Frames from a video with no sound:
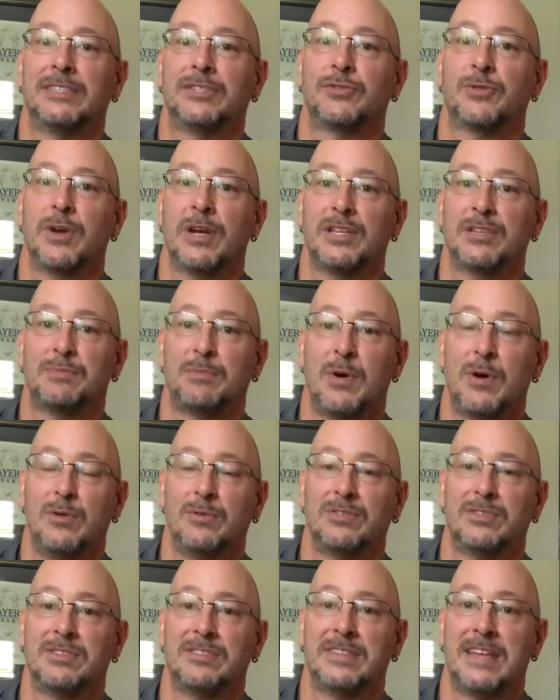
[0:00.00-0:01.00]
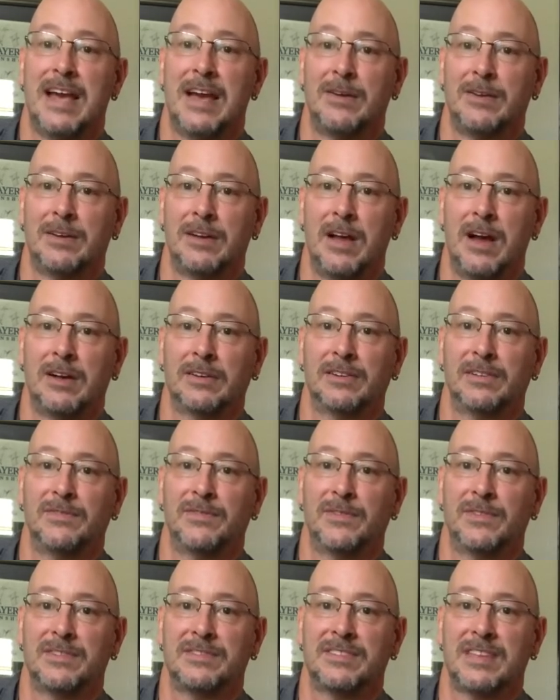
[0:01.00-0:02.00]
transposes down an octave
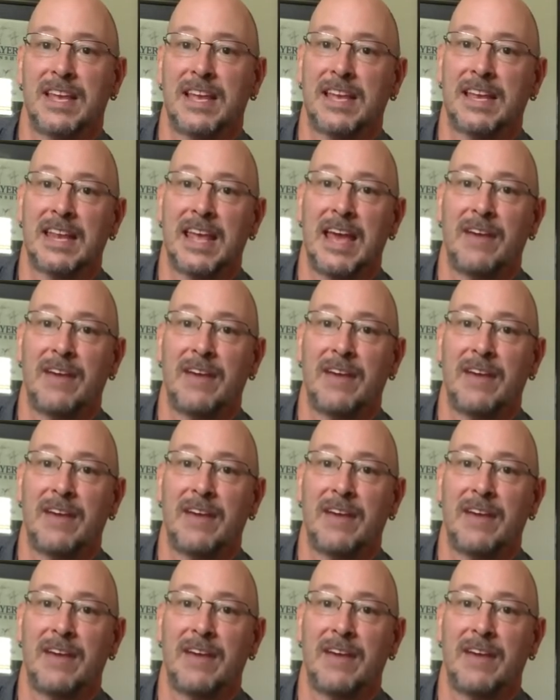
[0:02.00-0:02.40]
for the second